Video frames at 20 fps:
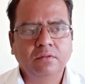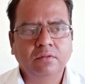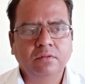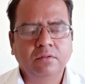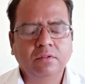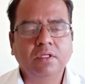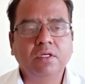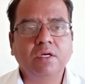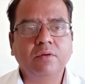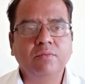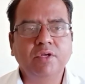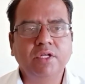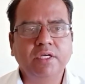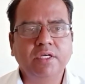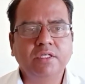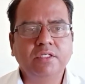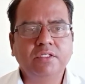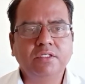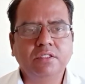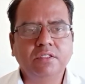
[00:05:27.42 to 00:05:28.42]
the
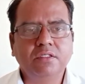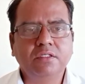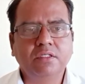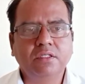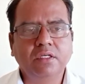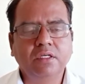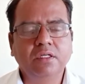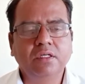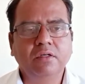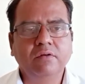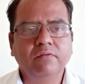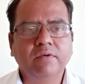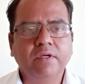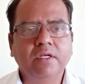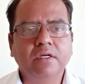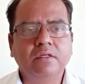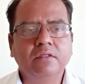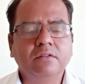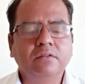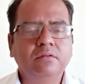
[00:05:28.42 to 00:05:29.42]
communication skill
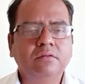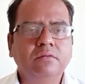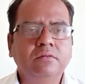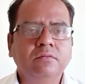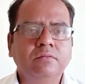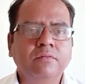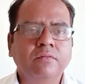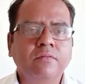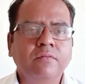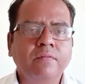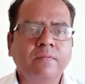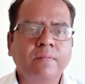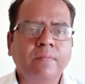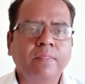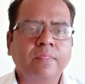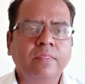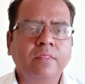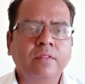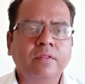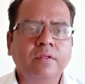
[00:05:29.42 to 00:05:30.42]
where
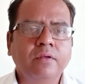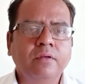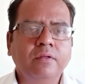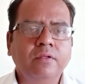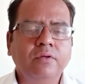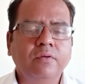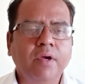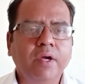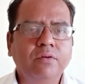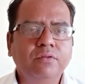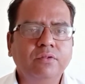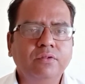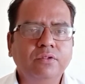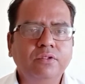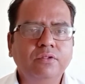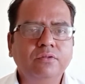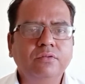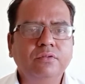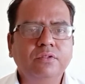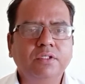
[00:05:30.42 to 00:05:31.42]
you have to
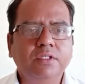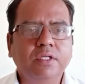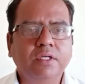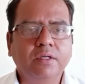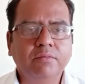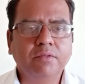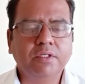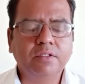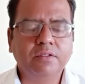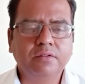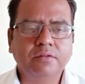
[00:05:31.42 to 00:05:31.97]
use grammar.